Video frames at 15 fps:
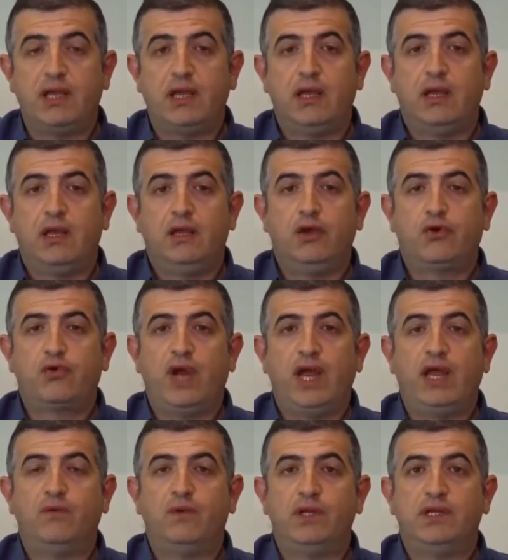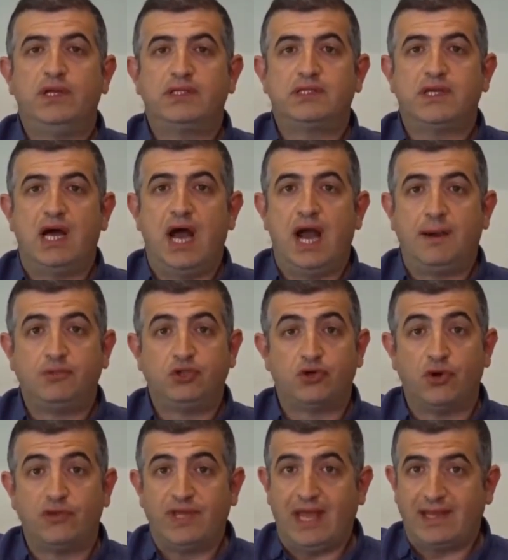Ukraine with this armed
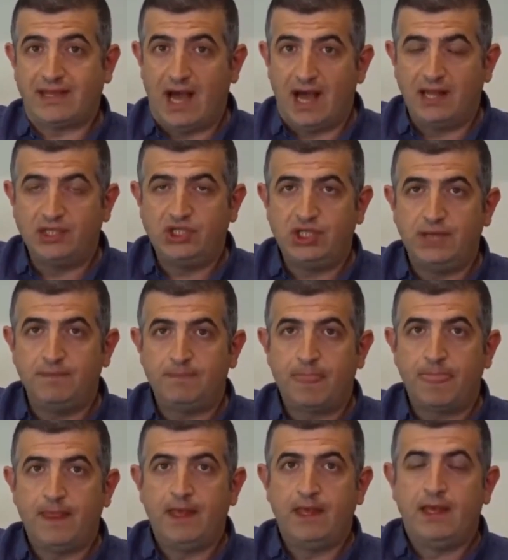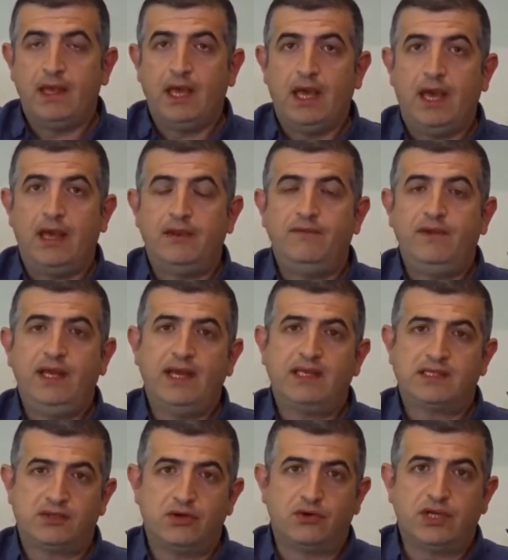drone technology, and we
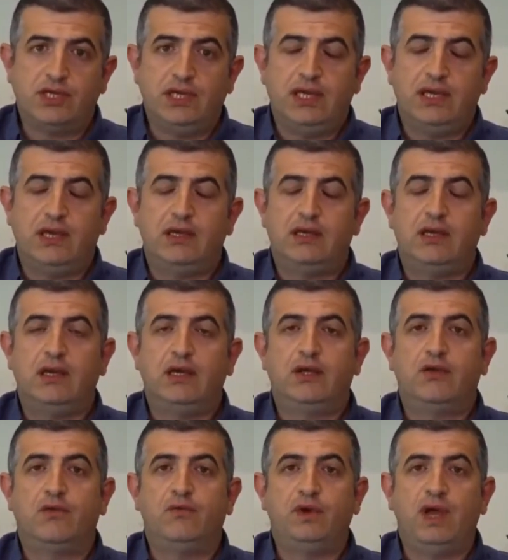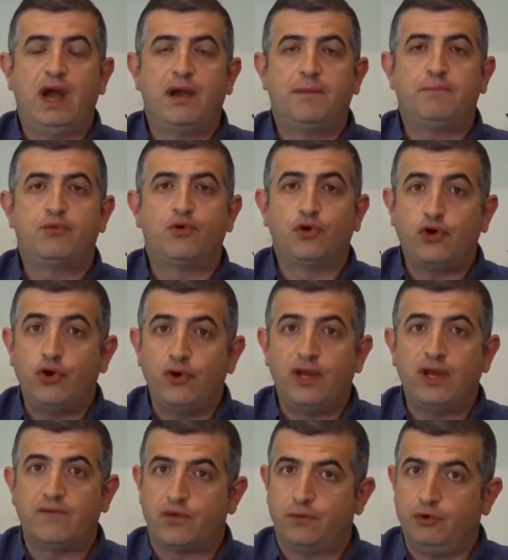as Turkey, you know, we are procuring
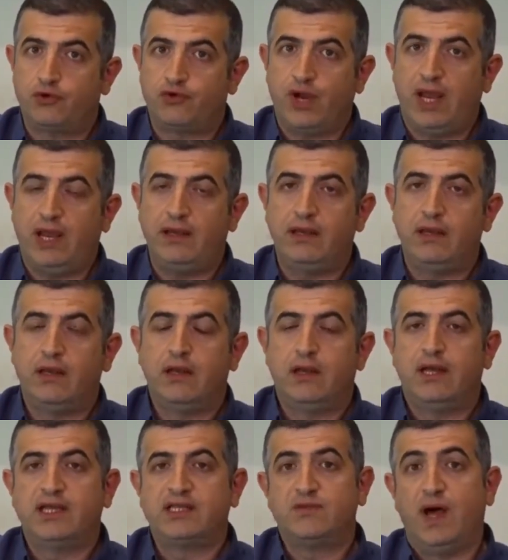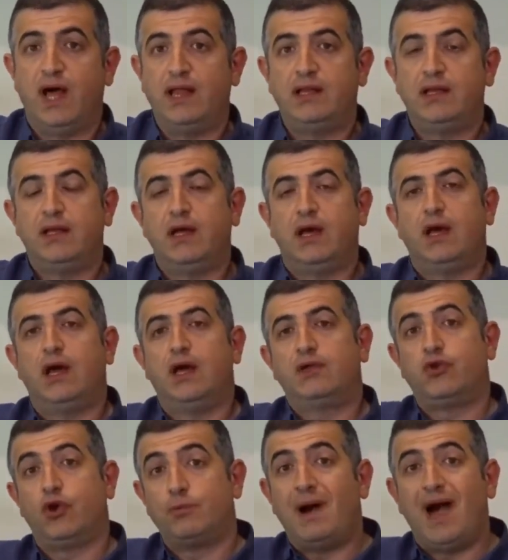from Ukraine as well
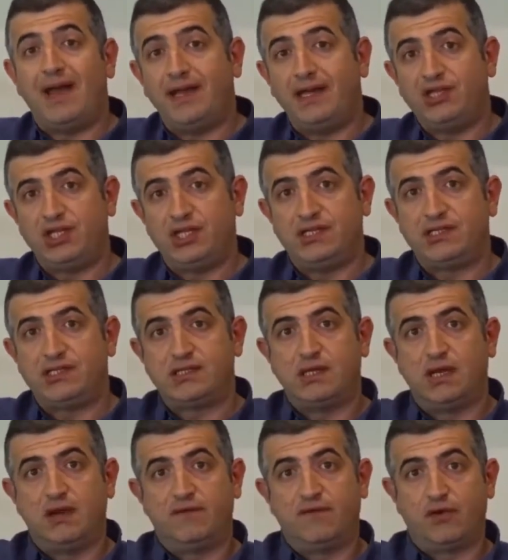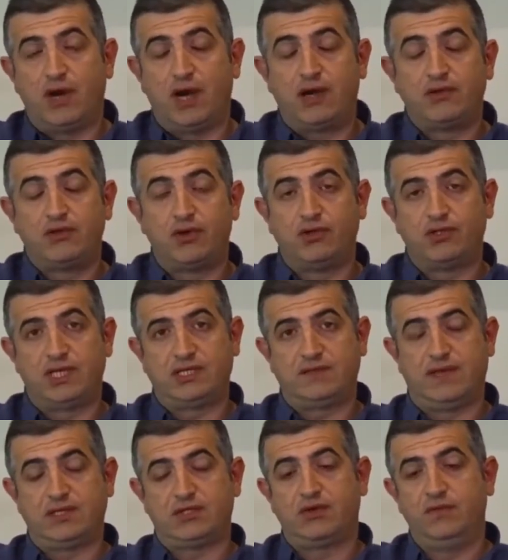turbine engines for our drones as
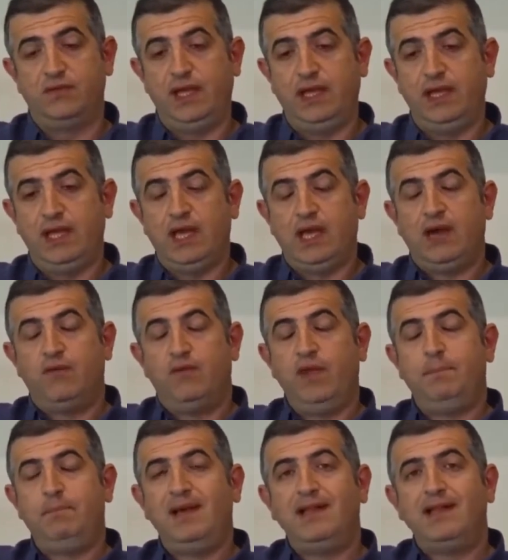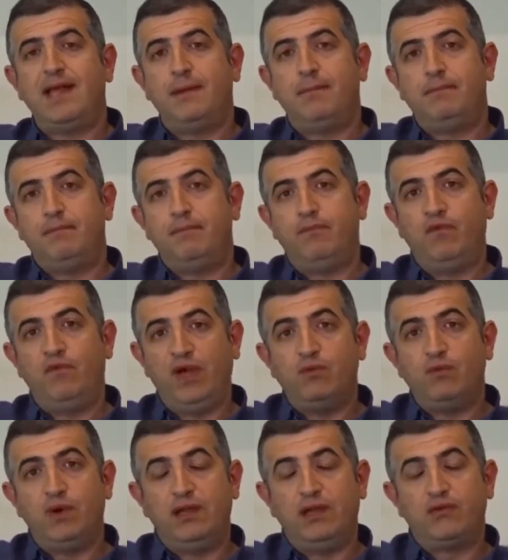well. So we build a
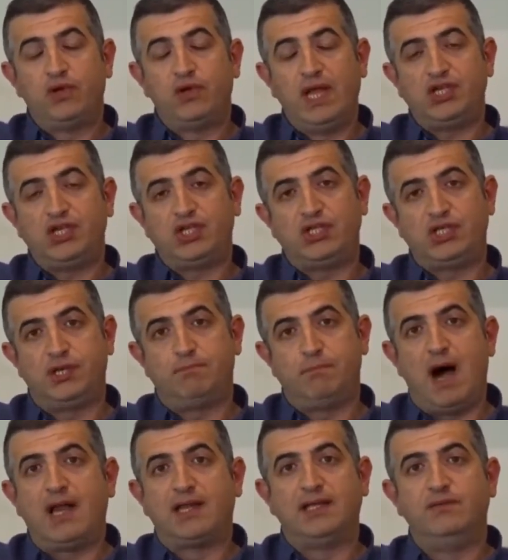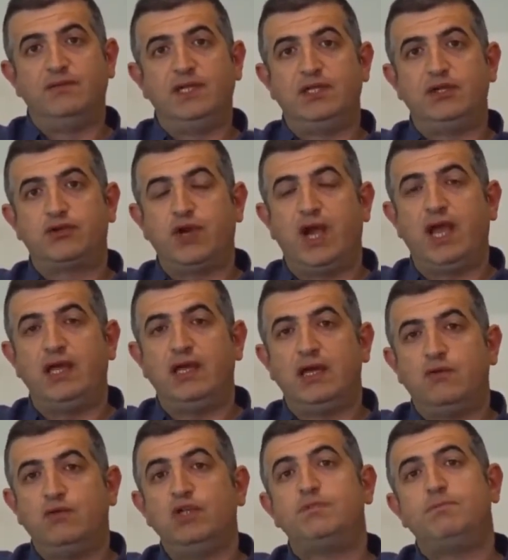win-win relationship model with Ukraine,
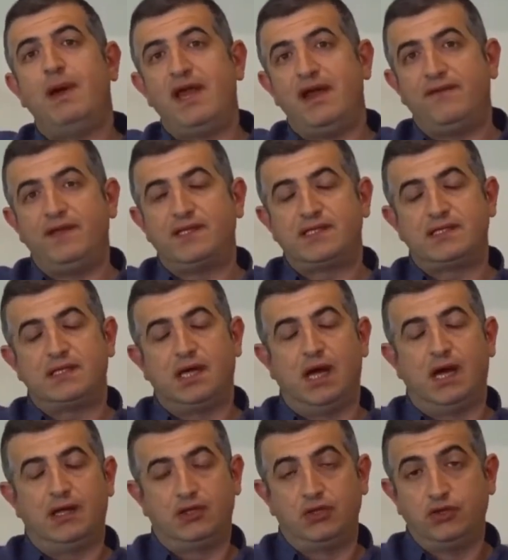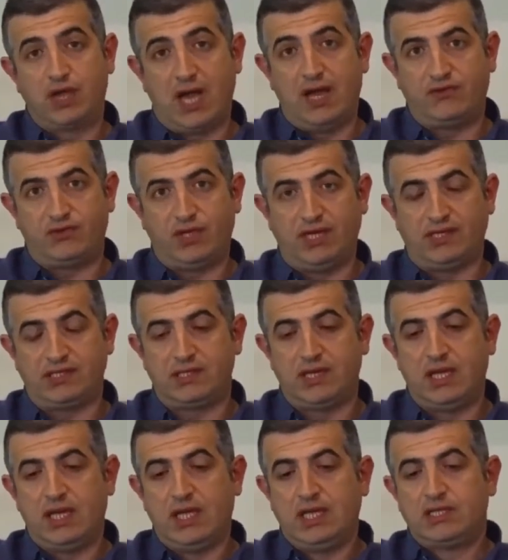which benefits two countries.
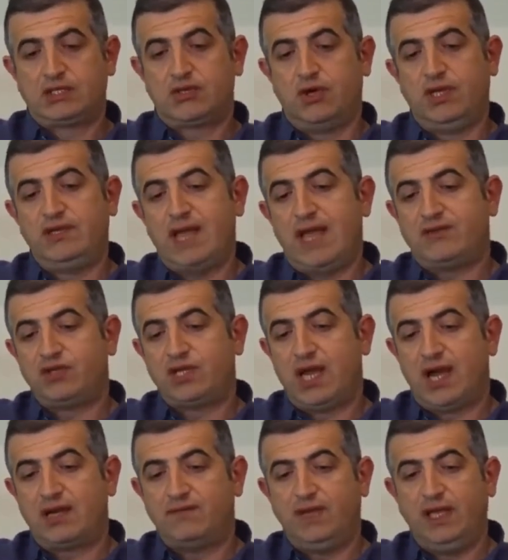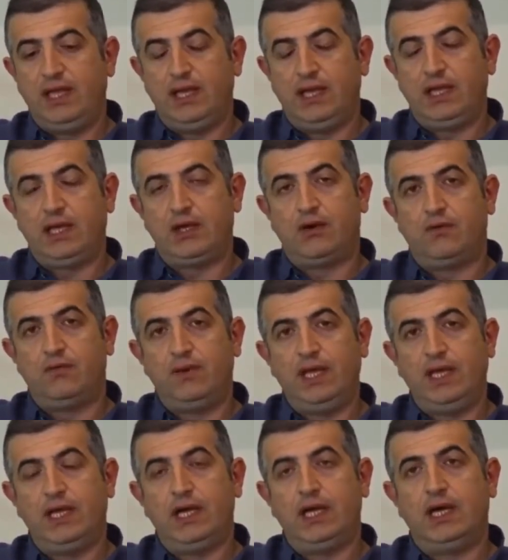So in that regard,
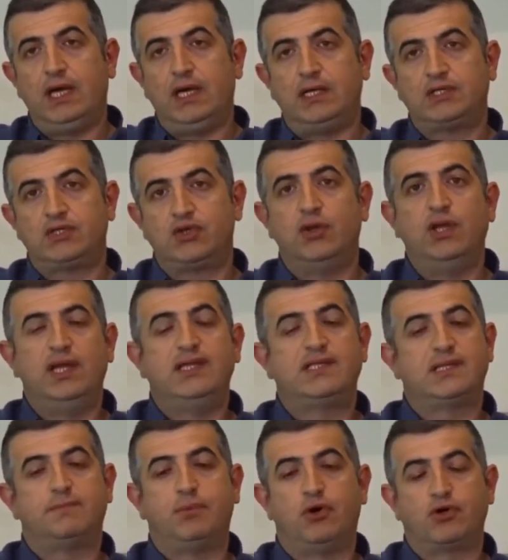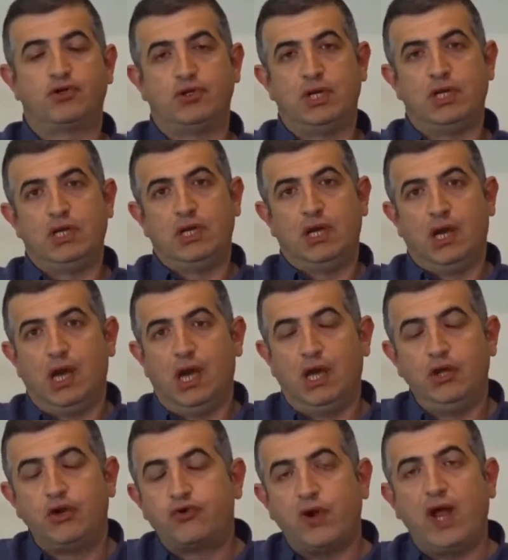we solidly support
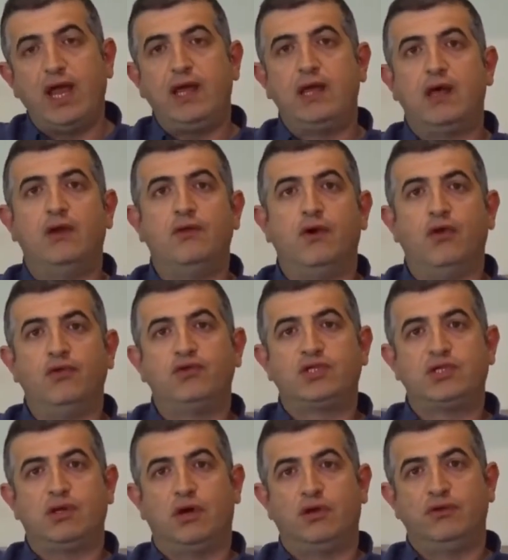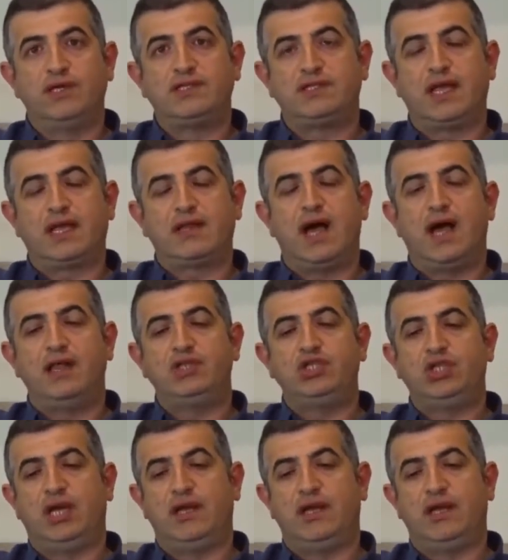Ukraine on this technology.